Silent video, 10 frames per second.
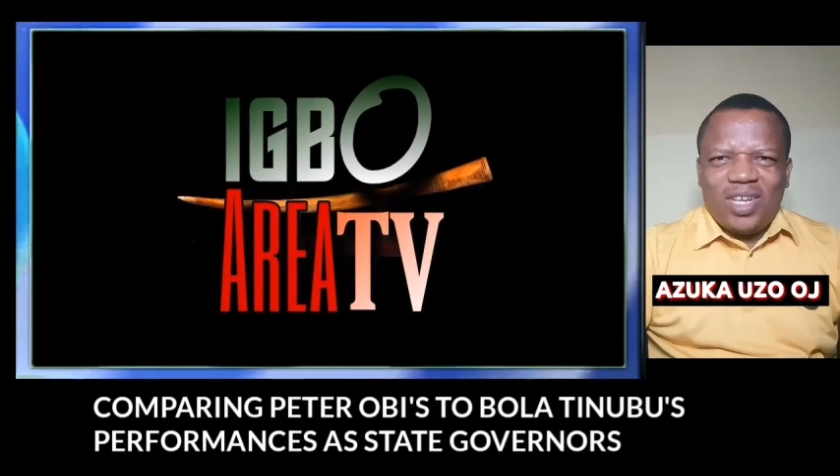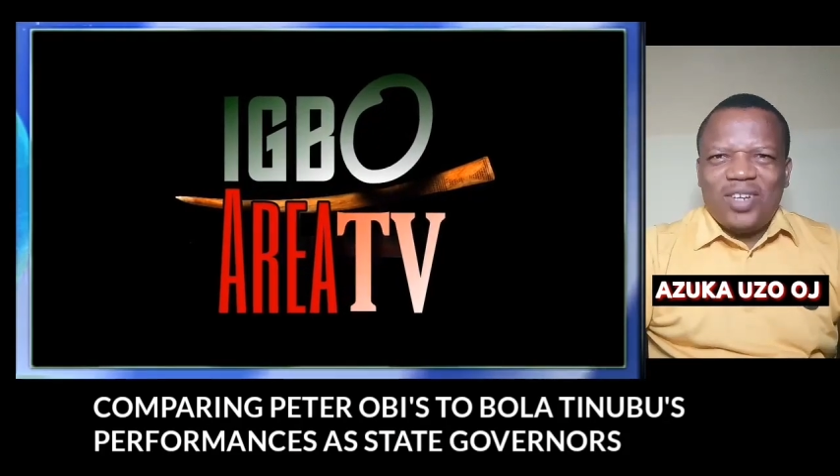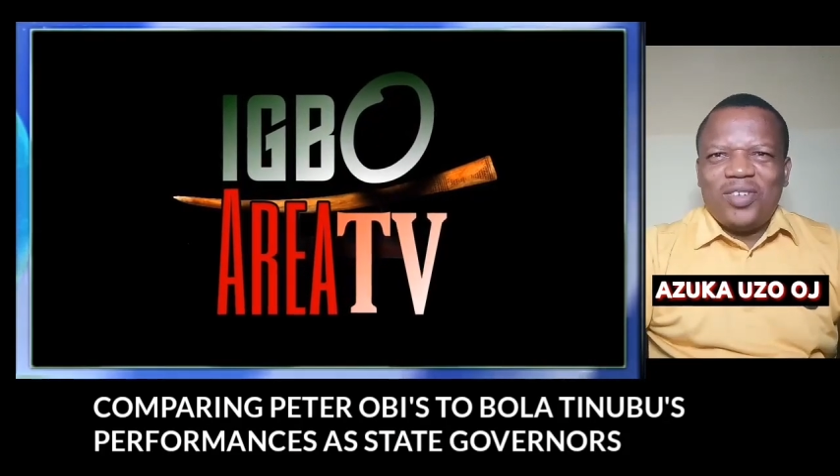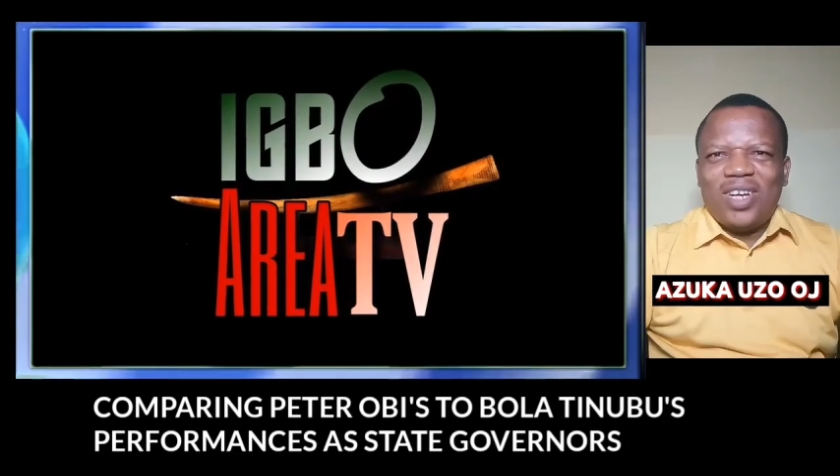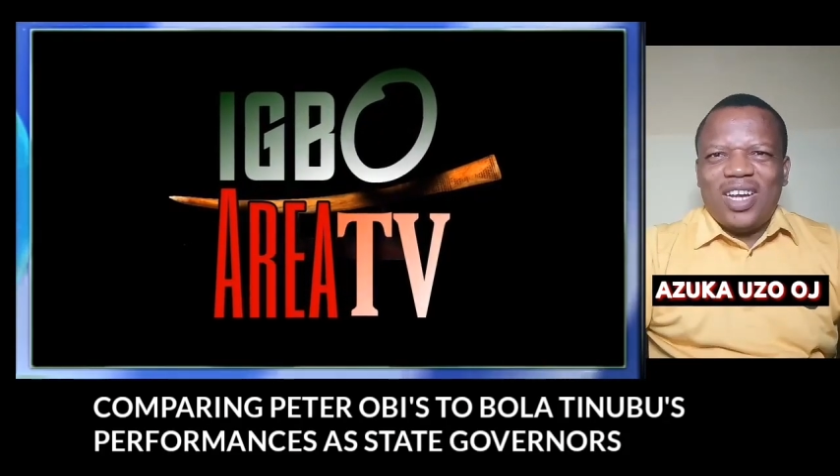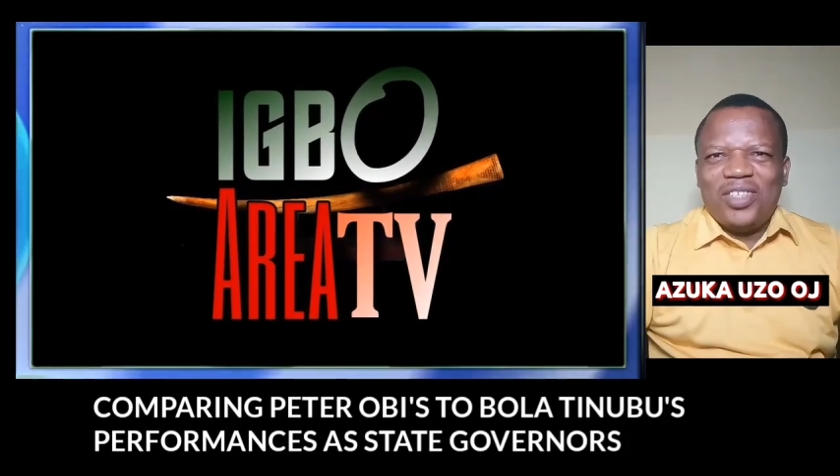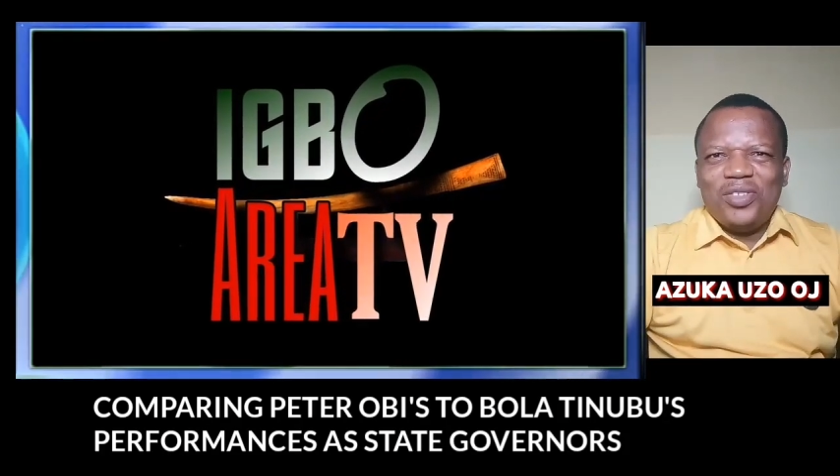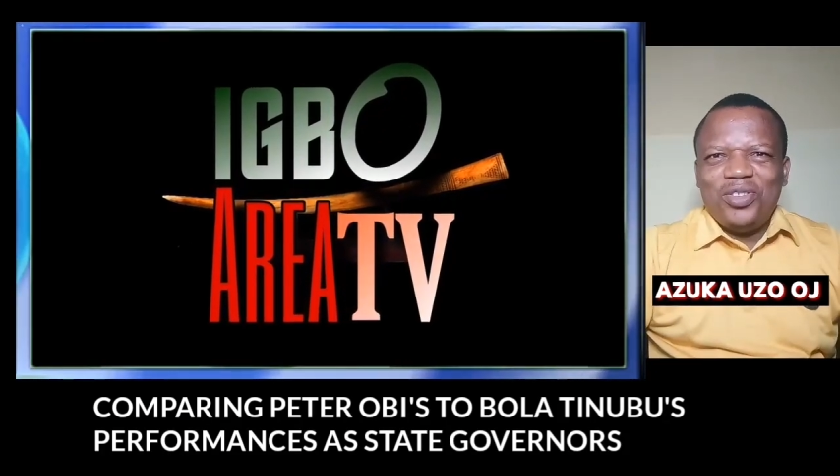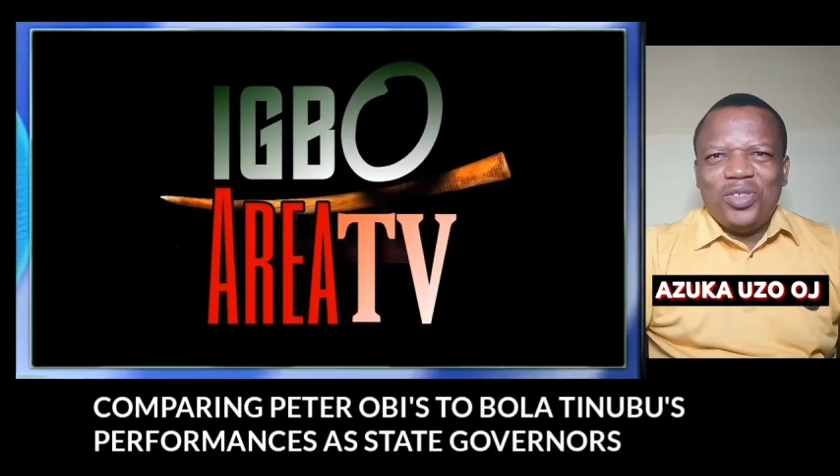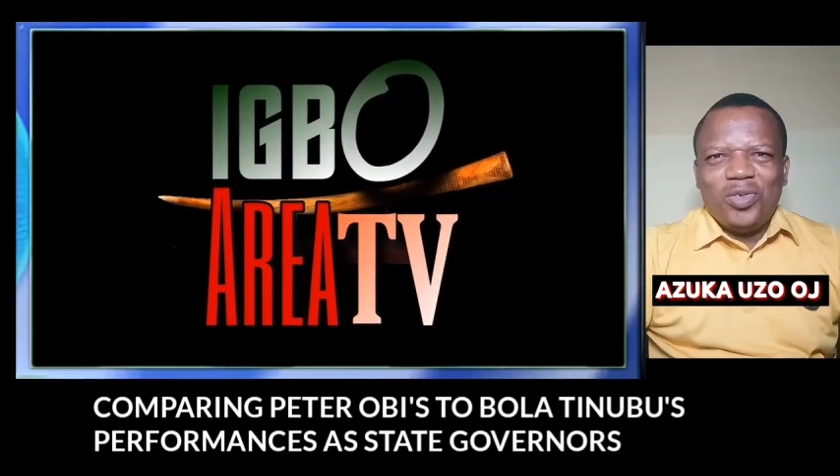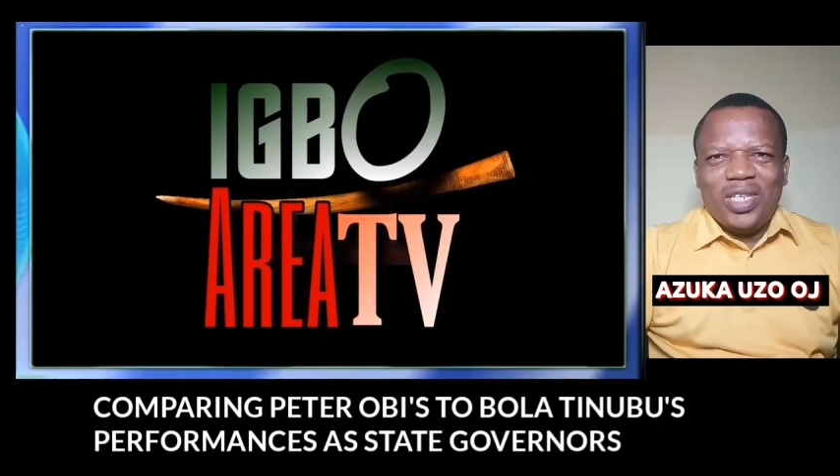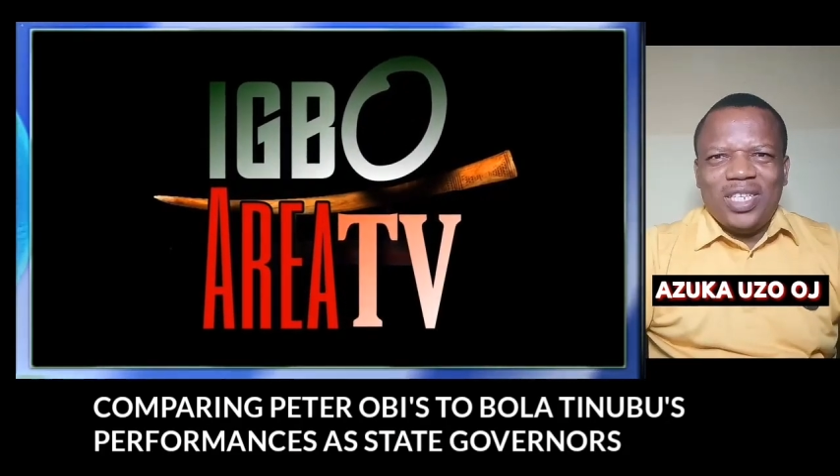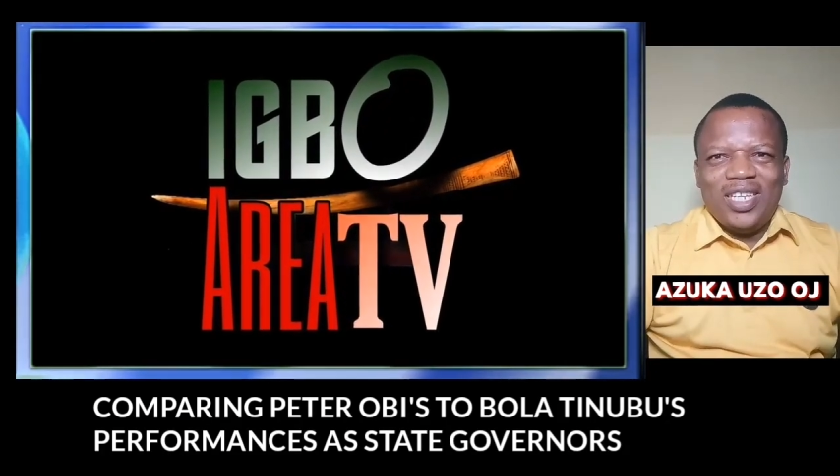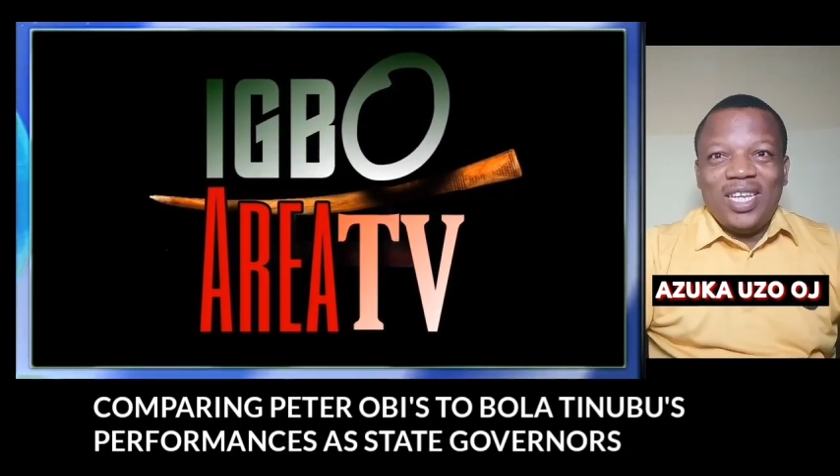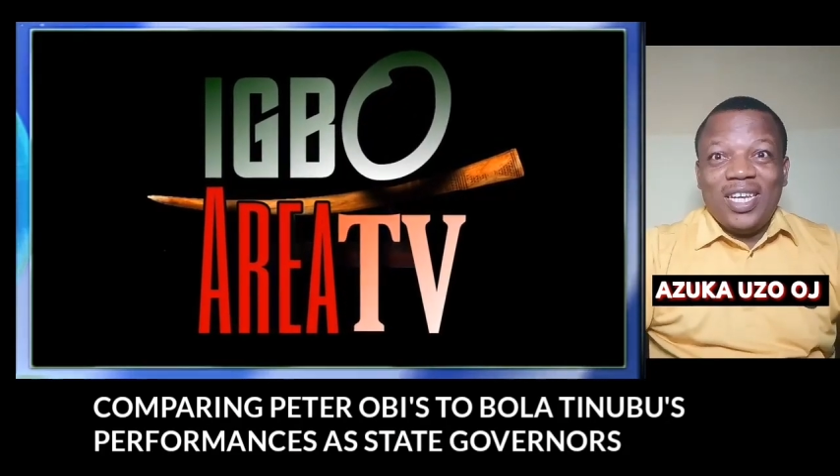How are you doing?